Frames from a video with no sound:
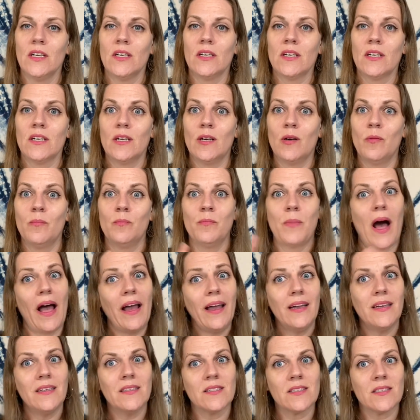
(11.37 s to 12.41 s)

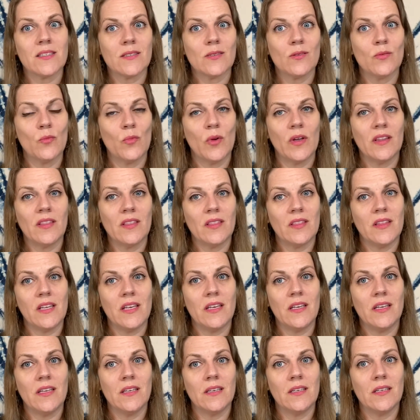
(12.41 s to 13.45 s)
combined with
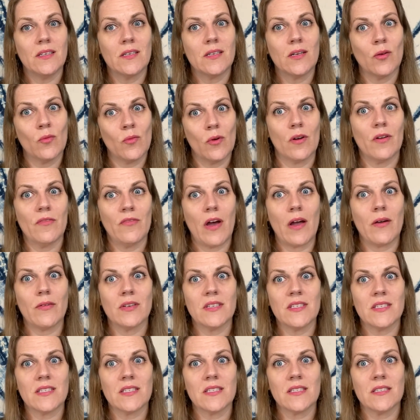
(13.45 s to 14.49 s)
the
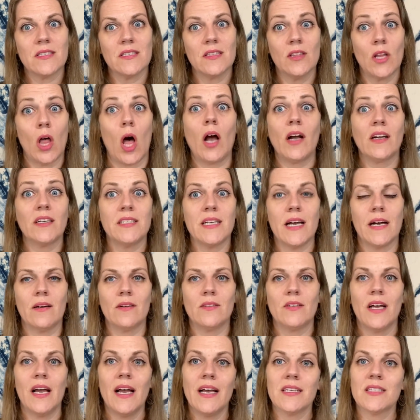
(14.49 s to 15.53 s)
coronavirus
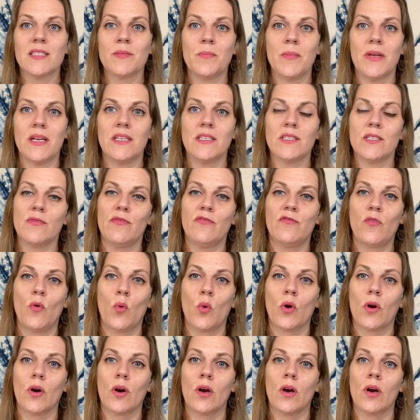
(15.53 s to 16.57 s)
lockdown has meant
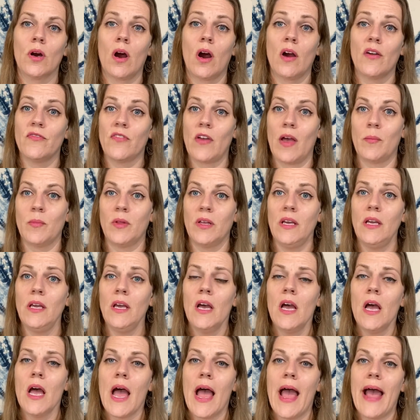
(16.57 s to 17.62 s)
for our family
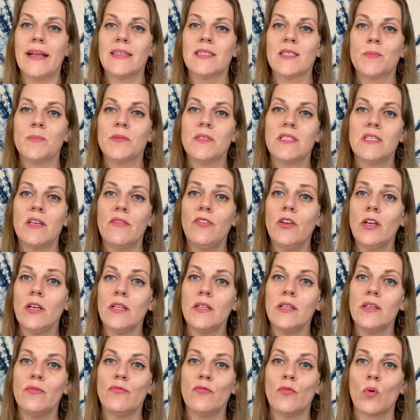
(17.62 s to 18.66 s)
and
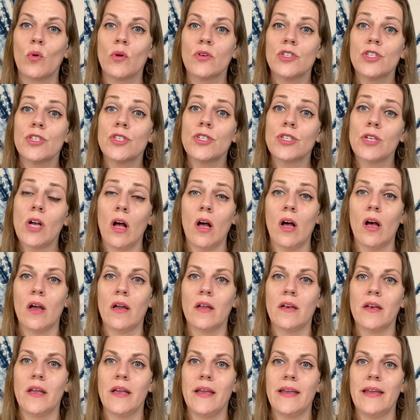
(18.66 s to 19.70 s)
specifically for
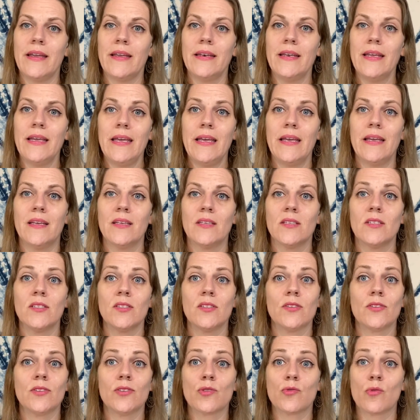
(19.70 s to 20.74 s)
Sean in
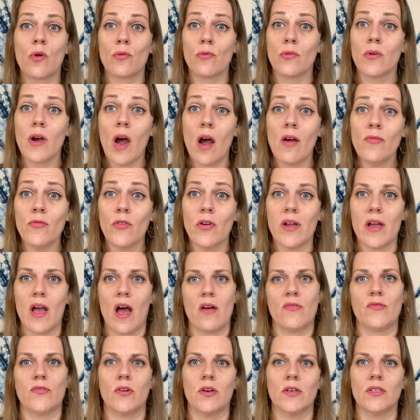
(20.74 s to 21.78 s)
his stroke recovery
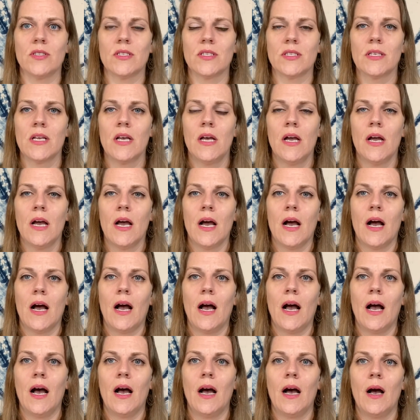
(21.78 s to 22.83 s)
efforts.
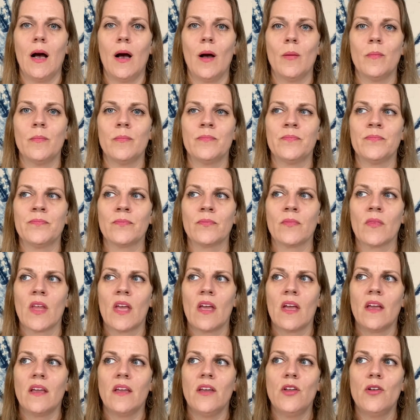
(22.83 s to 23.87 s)
I
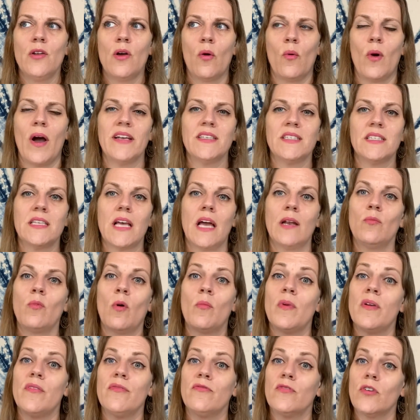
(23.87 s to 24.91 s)
said when
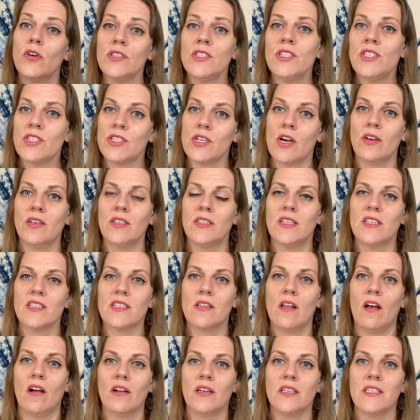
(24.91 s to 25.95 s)
we first started this
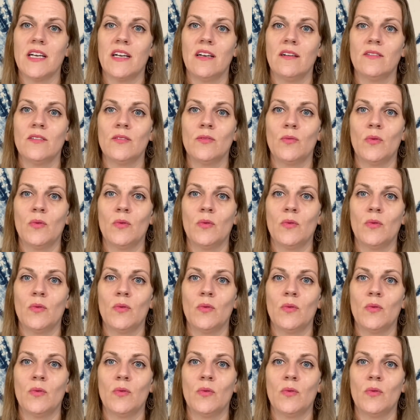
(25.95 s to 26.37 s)
lockdown,